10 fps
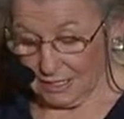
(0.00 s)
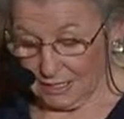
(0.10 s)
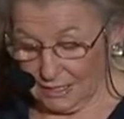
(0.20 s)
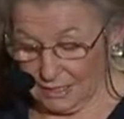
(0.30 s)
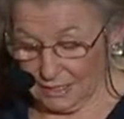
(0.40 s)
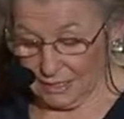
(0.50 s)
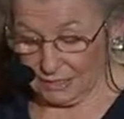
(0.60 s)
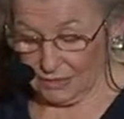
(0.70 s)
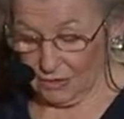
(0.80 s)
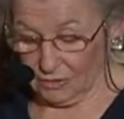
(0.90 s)
And
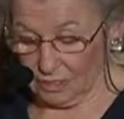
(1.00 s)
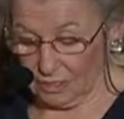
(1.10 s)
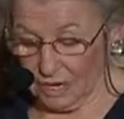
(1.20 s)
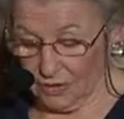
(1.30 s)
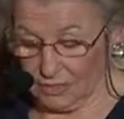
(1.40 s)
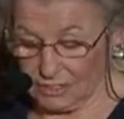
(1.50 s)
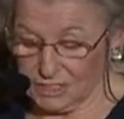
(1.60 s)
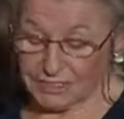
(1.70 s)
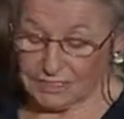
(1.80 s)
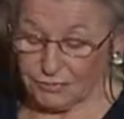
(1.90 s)
as long ago
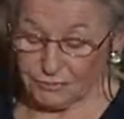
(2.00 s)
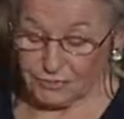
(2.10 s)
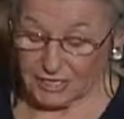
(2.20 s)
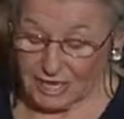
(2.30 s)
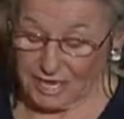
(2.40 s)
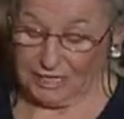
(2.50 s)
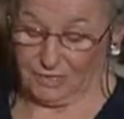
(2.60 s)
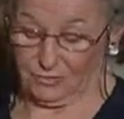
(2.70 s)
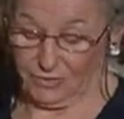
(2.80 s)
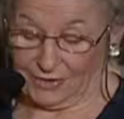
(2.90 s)
as
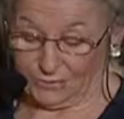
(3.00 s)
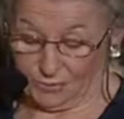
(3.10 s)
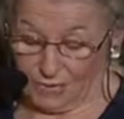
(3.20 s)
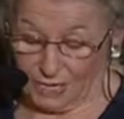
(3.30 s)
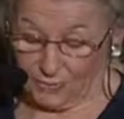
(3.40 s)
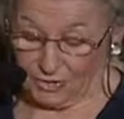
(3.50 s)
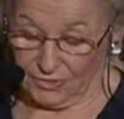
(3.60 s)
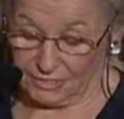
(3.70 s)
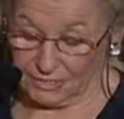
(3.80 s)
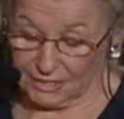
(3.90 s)
1958, we have to
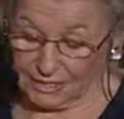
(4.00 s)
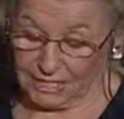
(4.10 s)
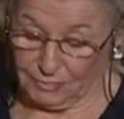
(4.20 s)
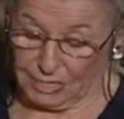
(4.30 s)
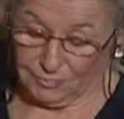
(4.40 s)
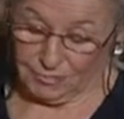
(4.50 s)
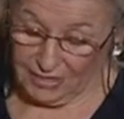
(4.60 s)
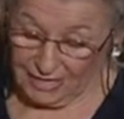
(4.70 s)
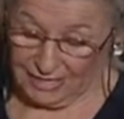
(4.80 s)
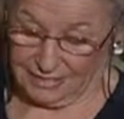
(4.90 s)
remember that Dick came up
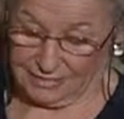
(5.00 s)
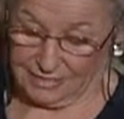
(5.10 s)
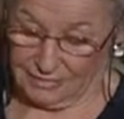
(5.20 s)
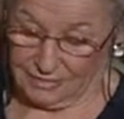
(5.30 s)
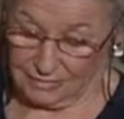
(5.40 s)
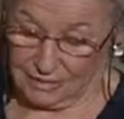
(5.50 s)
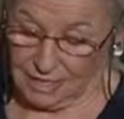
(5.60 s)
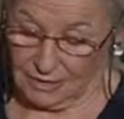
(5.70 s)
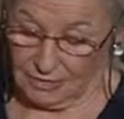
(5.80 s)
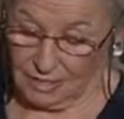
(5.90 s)
then, so long
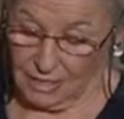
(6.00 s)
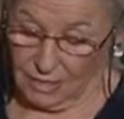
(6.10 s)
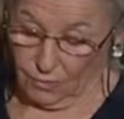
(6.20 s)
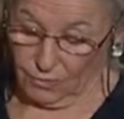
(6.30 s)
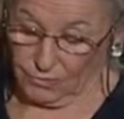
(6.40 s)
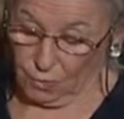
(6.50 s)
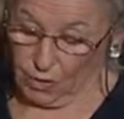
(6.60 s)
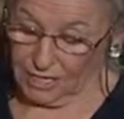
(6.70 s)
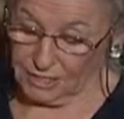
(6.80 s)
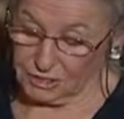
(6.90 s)
ago, with a
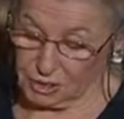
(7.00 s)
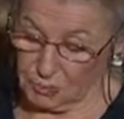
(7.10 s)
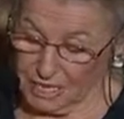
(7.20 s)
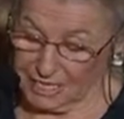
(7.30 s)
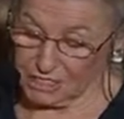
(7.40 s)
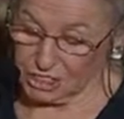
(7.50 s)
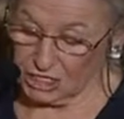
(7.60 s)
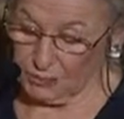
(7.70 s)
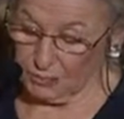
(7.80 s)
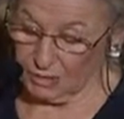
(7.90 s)
way to supply
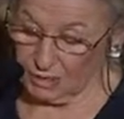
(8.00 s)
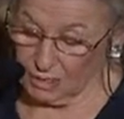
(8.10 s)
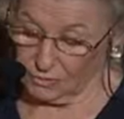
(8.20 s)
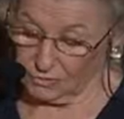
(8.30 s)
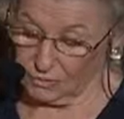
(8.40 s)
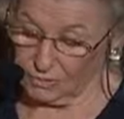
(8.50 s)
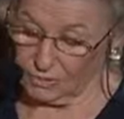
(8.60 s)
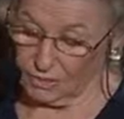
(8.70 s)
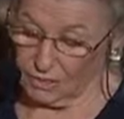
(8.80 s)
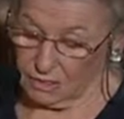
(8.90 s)
cheap
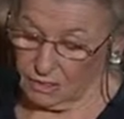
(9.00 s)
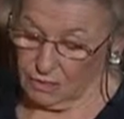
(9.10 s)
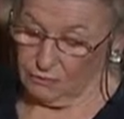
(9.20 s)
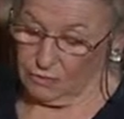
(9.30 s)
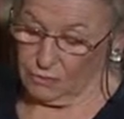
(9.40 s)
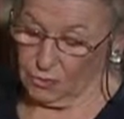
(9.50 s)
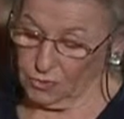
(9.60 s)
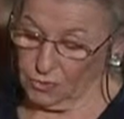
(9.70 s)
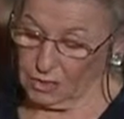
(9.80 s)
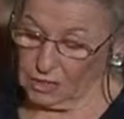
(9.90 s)
loans for
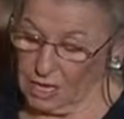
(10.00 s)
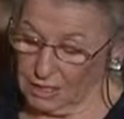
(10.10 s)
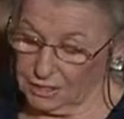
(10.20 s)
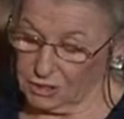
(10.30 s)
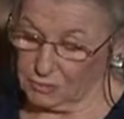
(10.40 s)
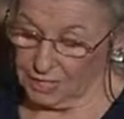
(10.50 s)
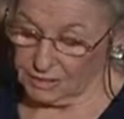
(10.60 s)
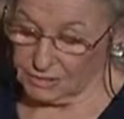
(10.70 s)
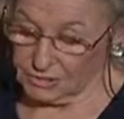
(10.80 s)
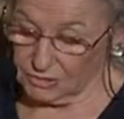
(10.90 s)
poor
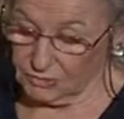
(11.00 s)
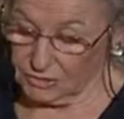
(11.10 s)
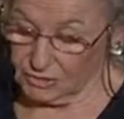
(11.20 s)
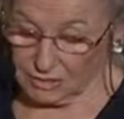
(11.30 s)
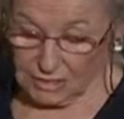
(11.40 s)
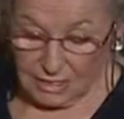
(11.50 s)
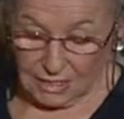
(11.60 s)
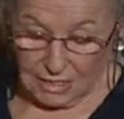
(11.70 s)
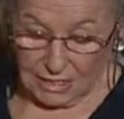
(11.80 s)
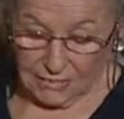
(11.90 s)
college-bound students,
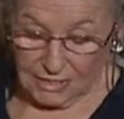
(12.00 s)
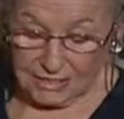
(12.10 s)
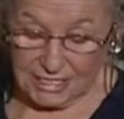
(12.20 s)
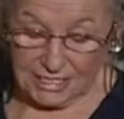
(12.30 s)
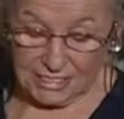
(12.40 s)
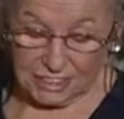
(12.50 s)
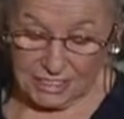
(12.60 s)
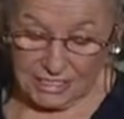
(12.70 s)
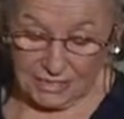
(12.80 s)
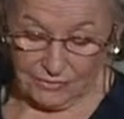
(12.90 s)
and this he
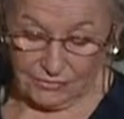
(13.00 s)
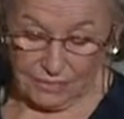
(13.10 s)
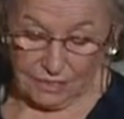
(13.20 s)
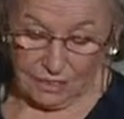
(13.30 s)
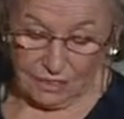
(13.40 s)
achieved